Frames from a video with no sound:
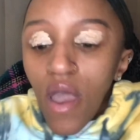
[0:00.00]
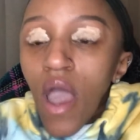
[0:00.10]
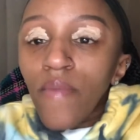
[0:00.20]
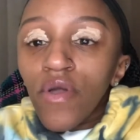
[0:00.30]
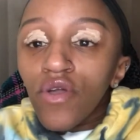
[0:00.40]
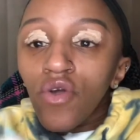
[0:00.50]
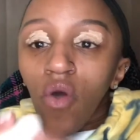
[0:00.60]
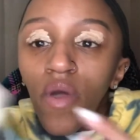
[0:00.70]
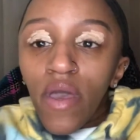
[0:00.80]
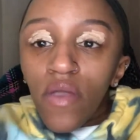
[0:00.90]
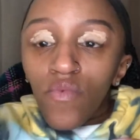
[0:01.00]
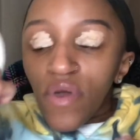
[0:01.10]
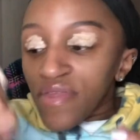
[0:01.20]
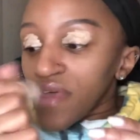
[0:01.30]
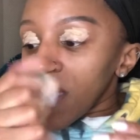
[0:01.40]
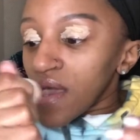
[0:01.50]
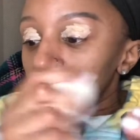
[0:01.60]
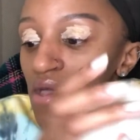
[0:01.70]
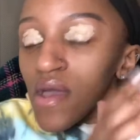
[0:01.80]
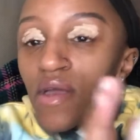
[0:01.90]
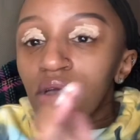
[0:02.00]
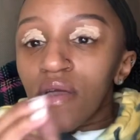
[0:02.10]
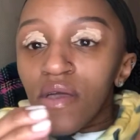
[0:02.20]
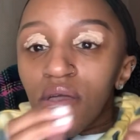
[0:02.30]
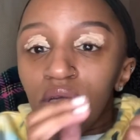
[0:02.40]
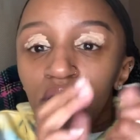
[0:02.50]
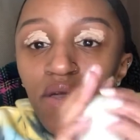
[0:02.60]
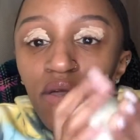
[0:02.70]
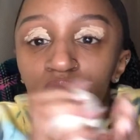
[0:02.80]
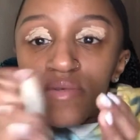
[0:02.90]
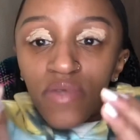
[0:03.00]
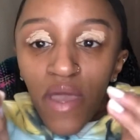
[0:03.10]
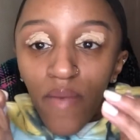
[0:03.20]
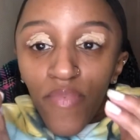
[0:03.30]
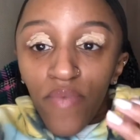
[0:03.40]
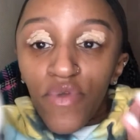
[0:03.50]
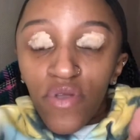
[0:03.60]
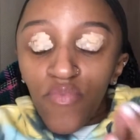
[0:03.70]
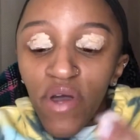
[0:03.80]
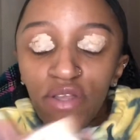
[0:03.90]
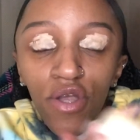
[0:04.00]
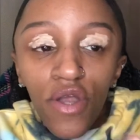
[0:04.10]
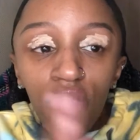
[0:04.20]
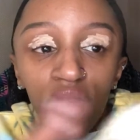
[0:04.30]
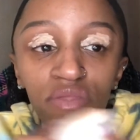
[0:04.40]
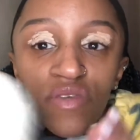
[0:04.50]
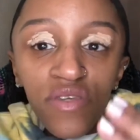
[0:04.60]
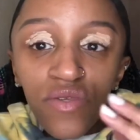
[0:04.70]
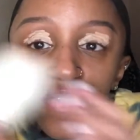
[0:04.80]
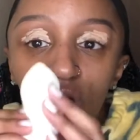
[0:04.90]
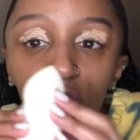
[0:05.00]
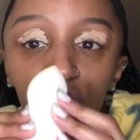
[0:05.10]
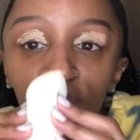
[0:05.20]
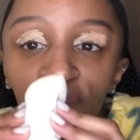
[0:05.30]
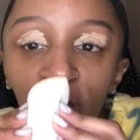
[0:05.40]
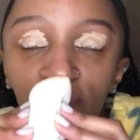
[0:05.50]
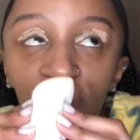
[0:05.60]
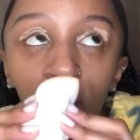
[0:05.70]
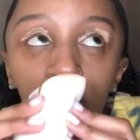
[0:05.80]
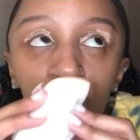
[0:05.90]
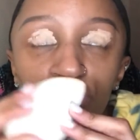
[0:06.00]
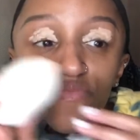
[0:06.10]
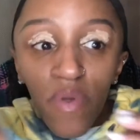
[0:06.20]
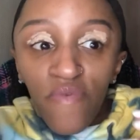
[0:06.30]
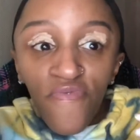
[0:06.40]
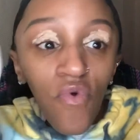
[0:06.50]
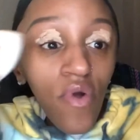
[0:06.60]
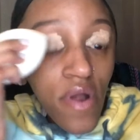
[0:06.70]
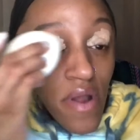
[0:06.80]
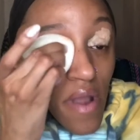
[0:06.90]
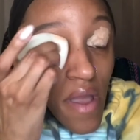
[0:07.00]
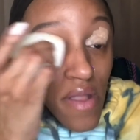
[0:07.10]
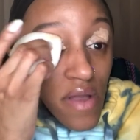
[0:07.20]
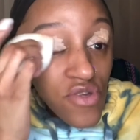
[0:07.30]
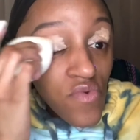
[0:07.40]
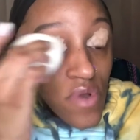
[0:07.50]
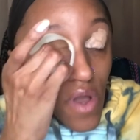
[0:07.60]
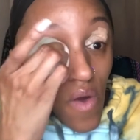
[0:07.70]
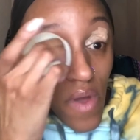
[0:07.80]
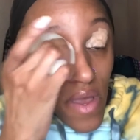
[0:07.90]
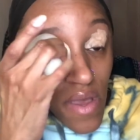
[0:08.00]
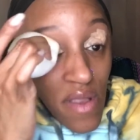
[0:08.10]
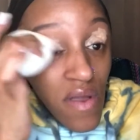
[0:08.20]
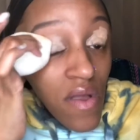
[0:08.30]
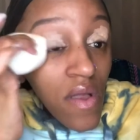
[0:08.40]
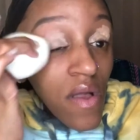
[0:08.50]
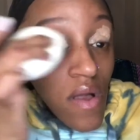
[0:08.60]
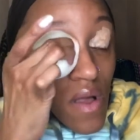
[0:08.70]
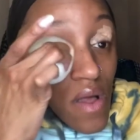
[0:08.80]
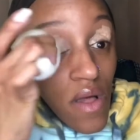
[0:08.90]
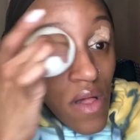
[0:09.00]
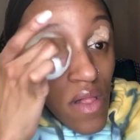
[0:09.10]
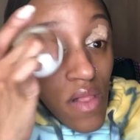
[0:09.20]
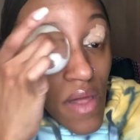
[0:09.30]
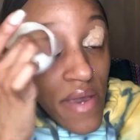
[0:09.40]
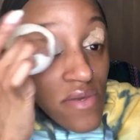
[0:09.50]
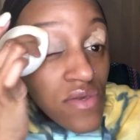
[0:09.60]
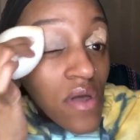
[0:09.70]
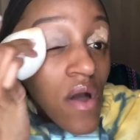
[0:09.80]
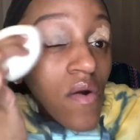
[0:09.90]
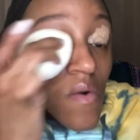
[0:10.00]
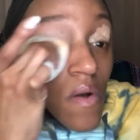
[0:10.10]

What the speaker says: I'm going to go in with a damp beauty blender. This is under $5, maybe $4, and I just want to go in like so.